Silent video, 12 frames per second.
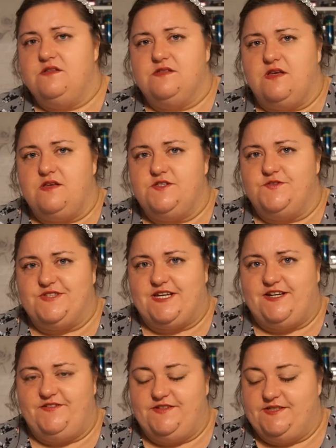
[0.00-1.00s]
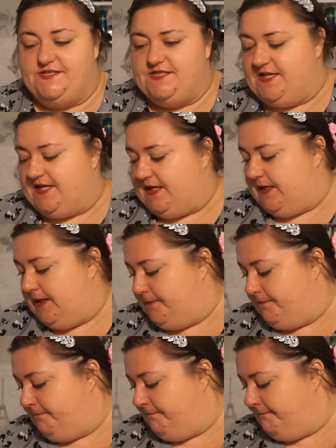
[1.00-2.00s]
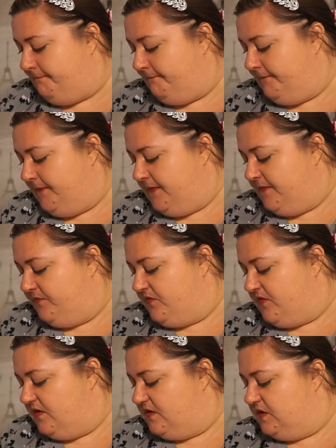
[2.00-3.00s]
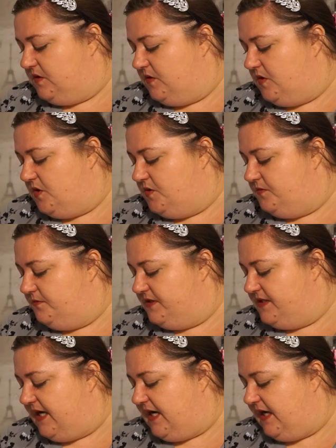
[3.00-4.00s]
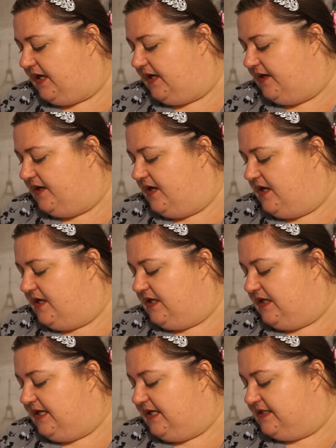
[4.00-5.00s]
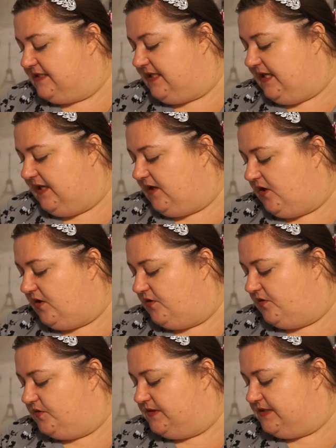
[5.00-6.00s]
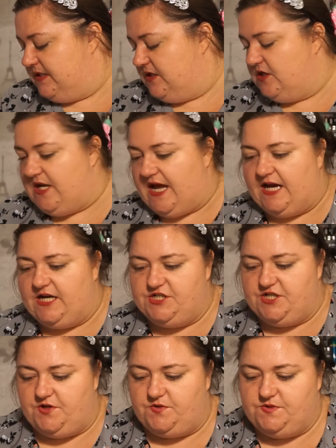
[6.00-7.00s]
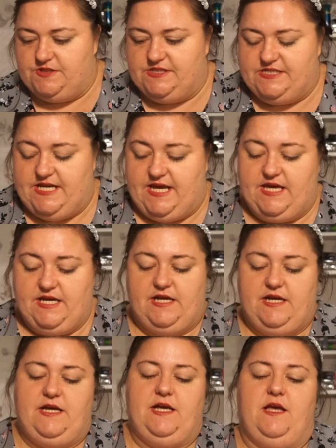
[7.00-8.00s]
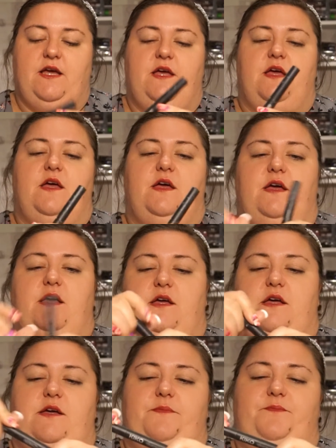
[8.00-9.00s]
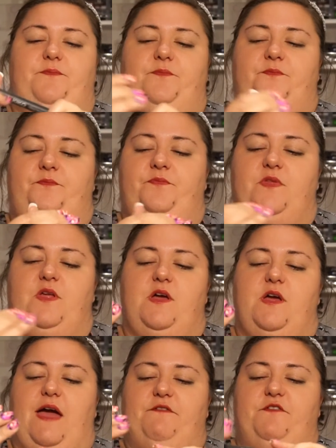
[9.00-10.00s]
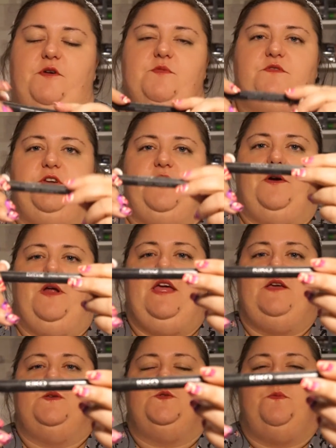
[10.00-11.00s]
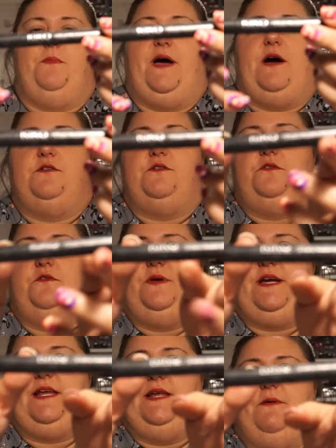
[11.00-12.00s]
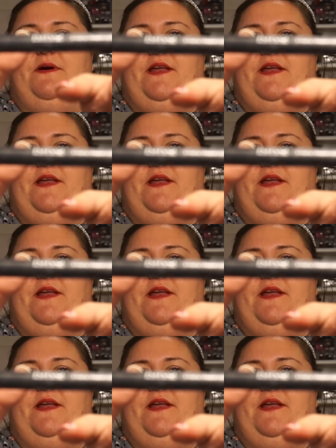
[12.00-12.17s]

Lots of silence tonight. So number 9 is Kiko's eyeshadow stick. I filmed a video and I used some powder the other week and it went